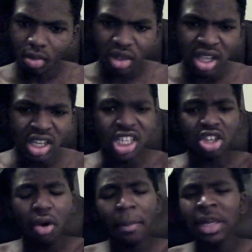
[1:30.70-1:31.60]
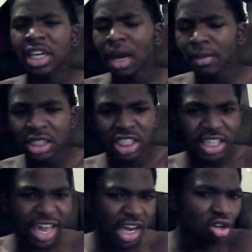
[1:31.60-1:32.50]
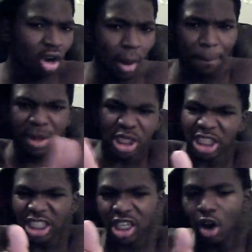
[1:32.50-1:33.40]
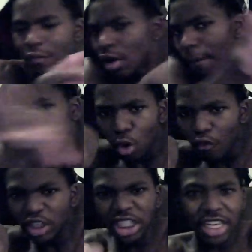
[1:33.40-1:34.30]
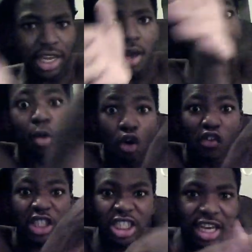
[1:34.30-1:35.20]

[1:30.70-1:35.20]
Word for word: So I'm in, I'm under the counter, you know, I'm pushing shit over, moving shit, moving shit,